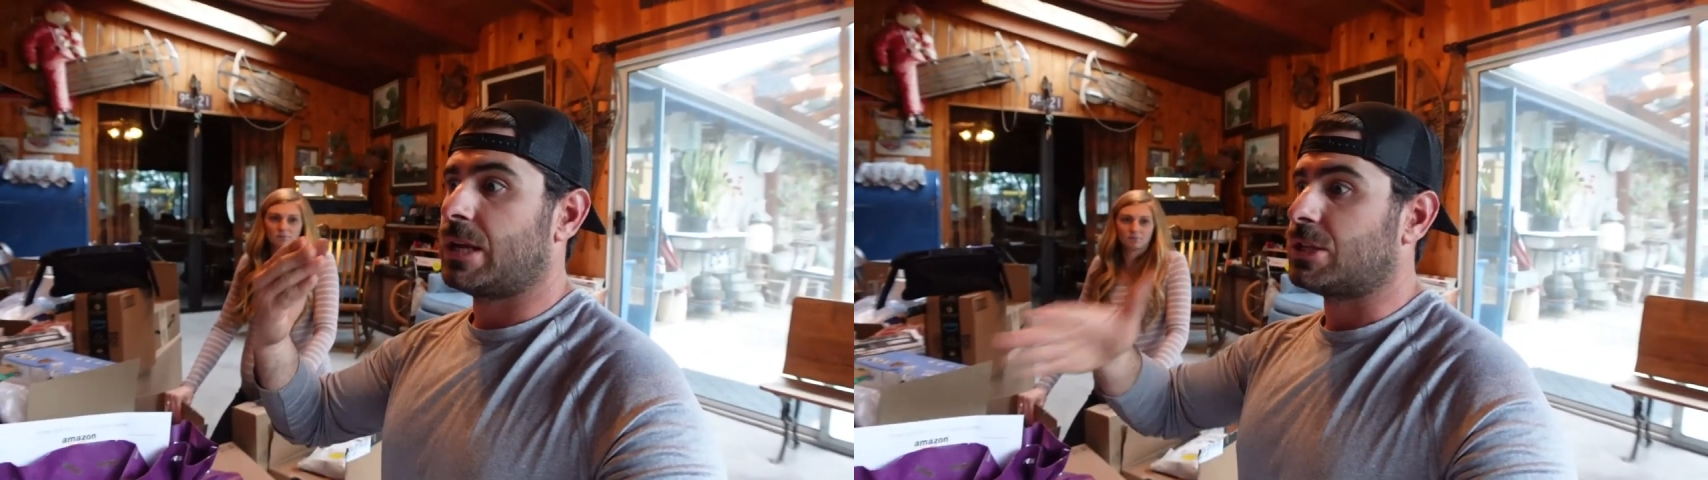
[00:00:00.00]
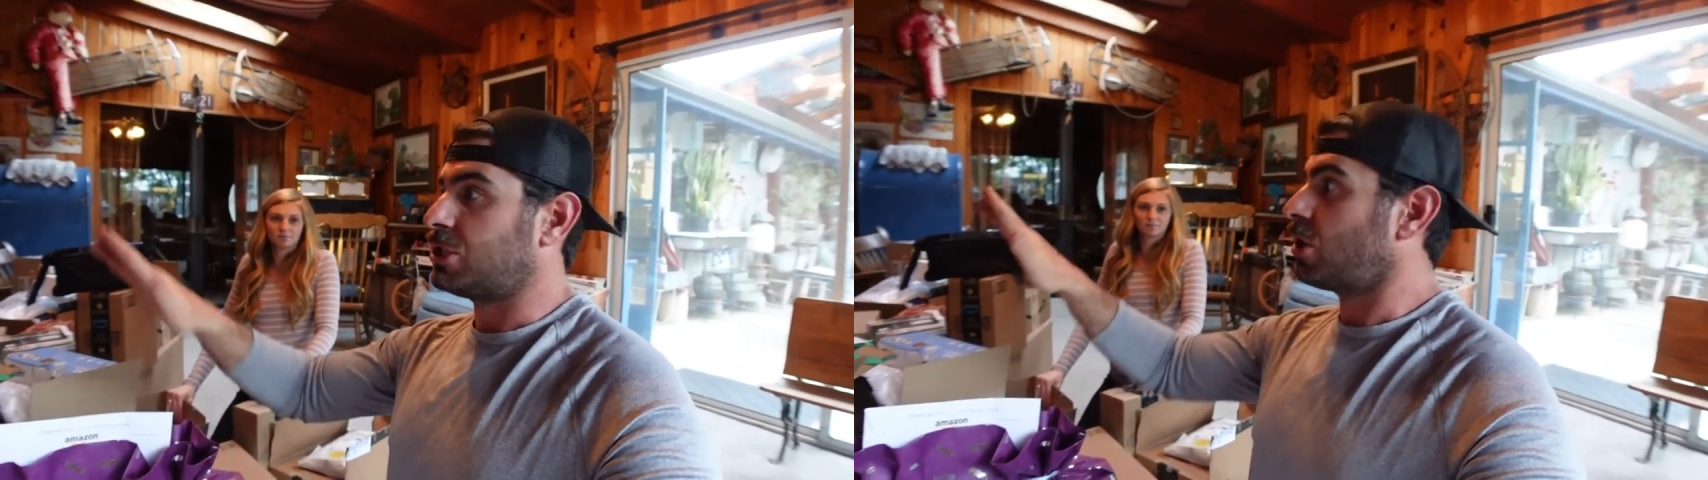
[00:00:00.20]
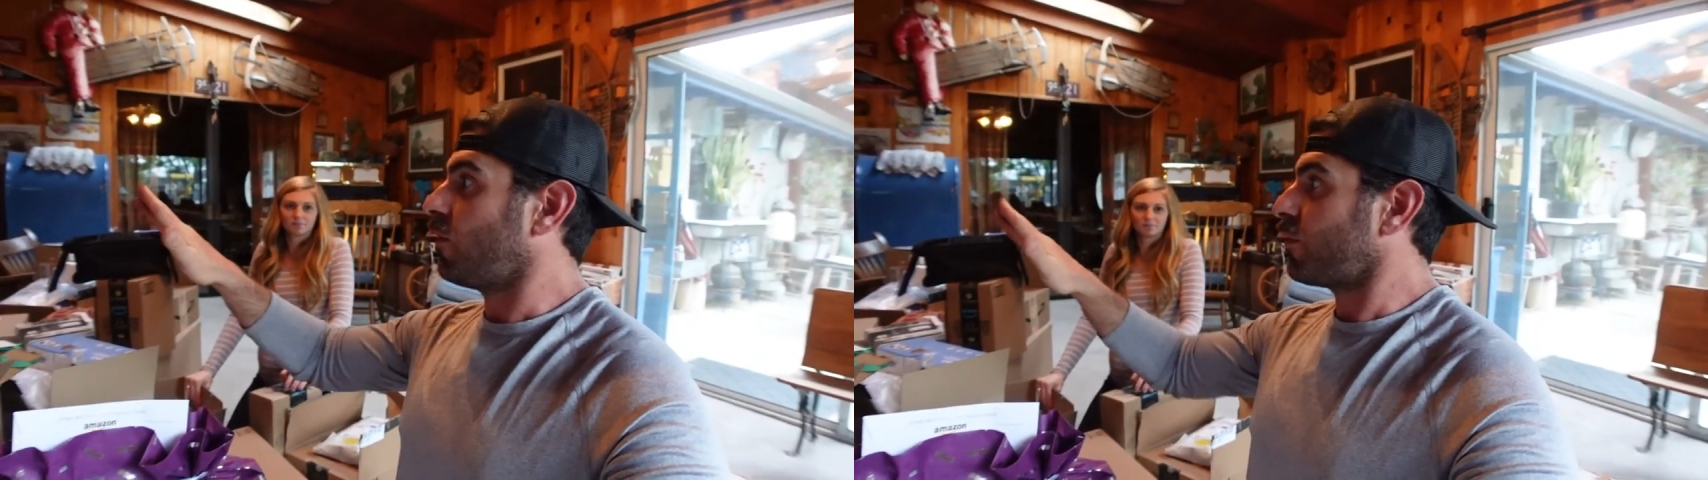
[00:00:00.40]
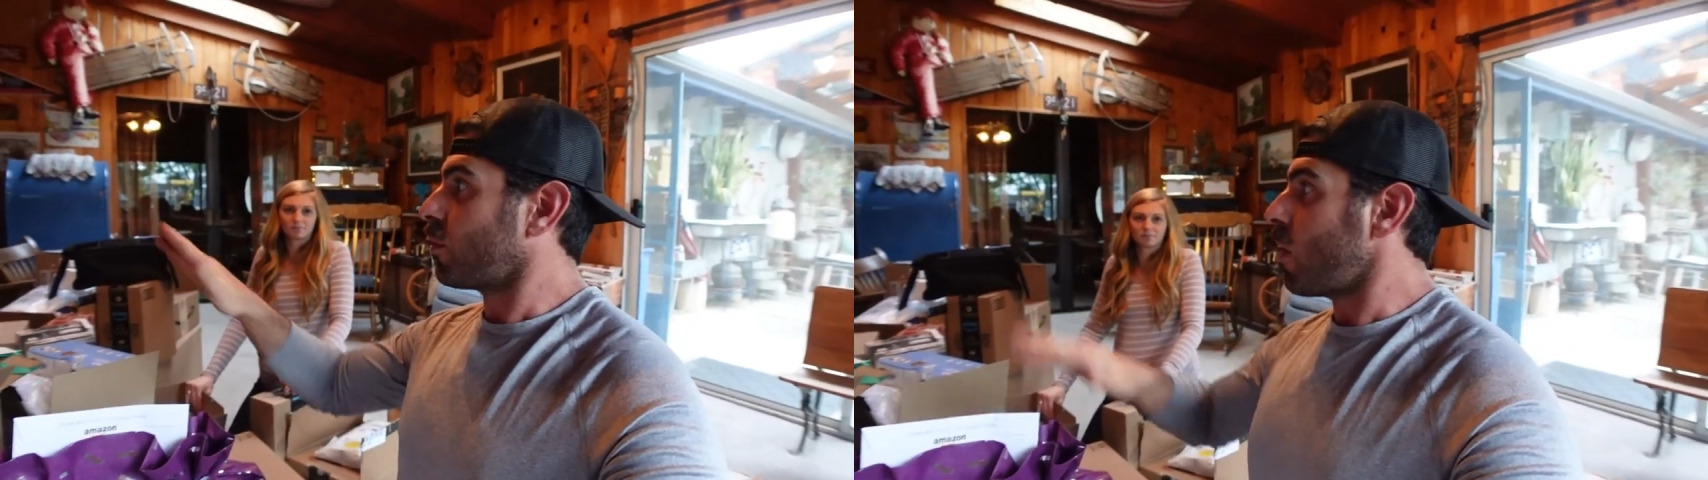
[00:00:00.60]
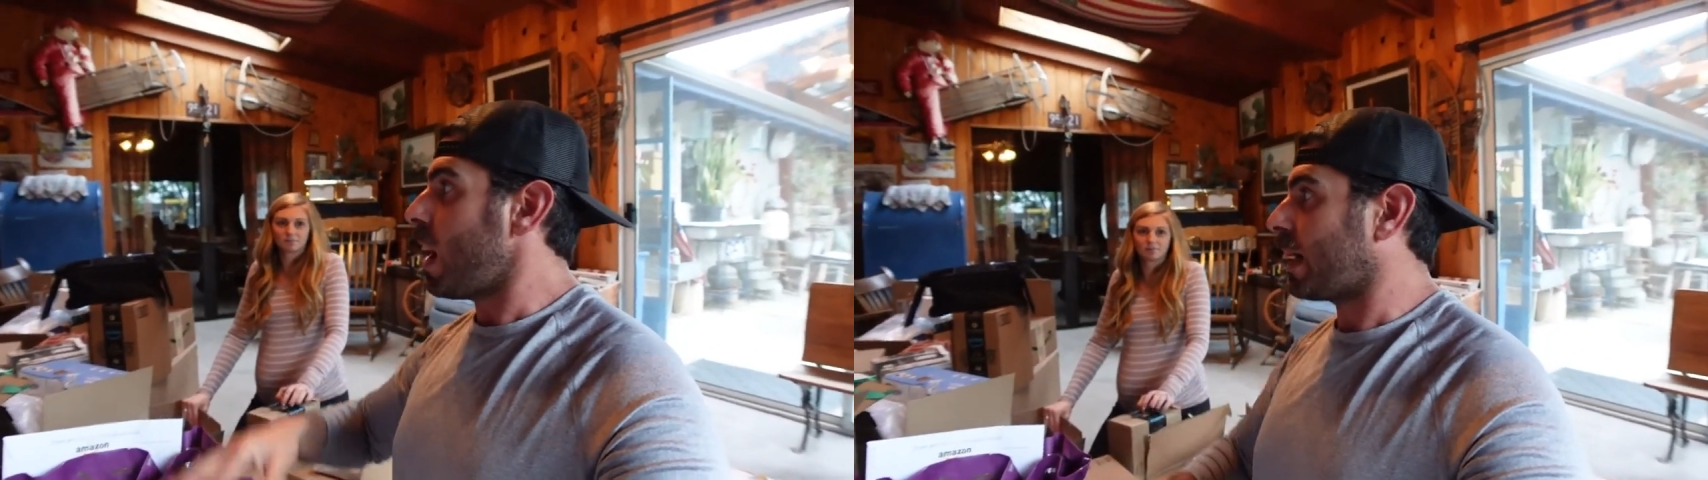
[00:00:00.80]
and just go for a
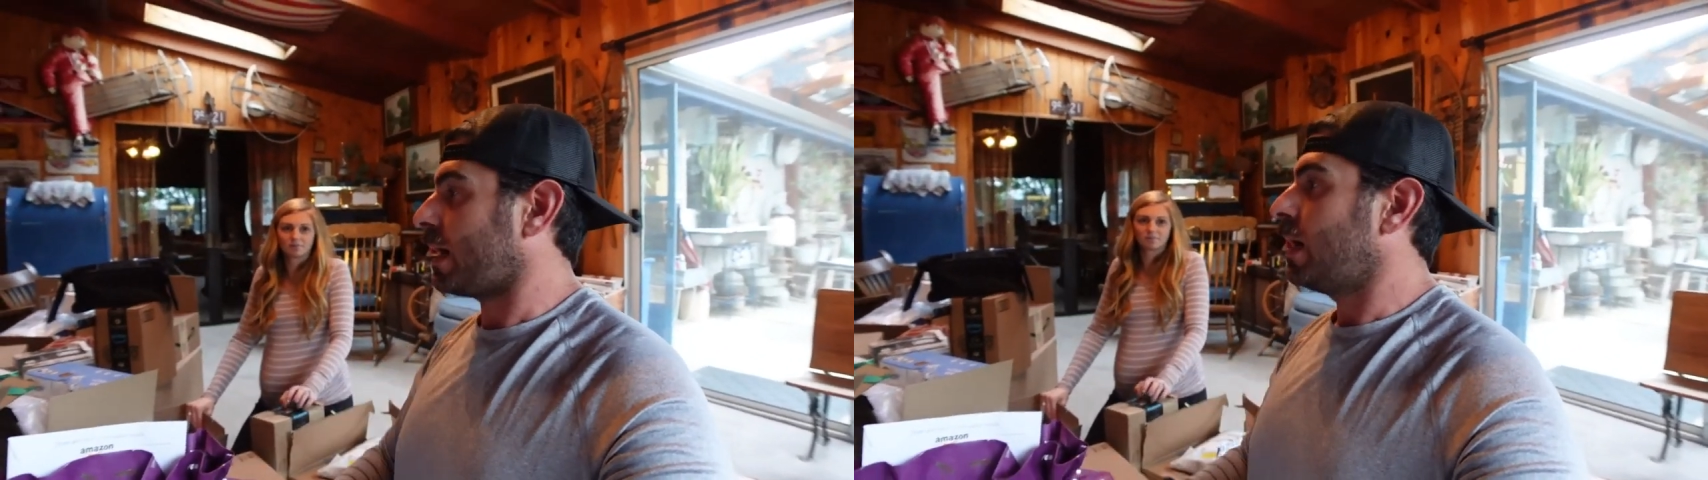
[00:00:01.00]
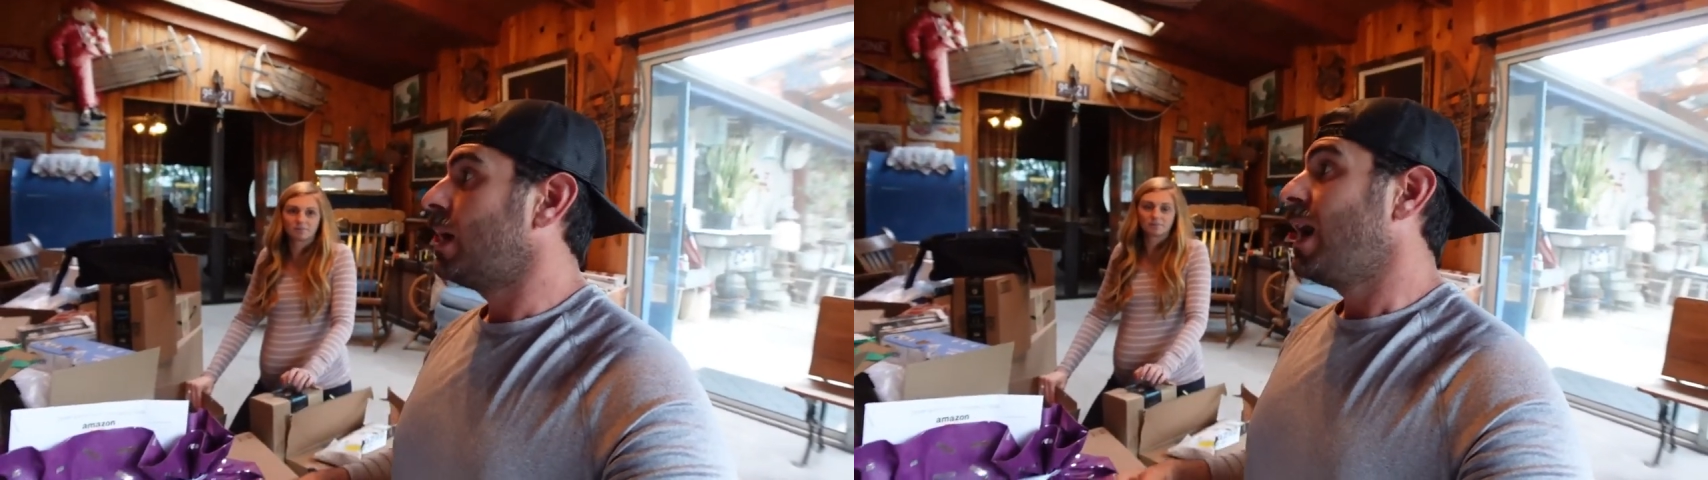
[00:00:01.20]
walk.